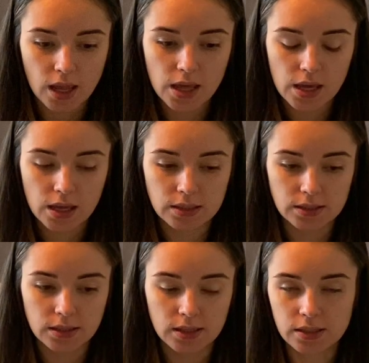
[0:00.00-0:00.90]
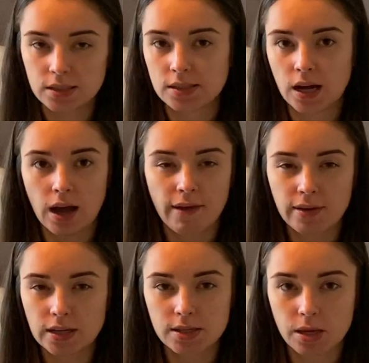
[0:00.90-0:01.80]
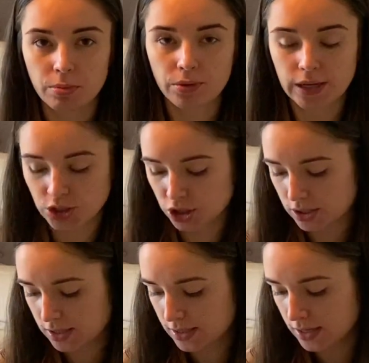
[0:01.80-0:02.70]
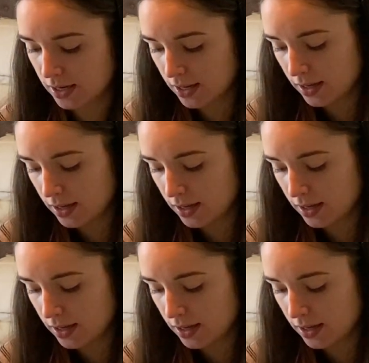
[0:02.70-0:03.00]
and does not have any separations.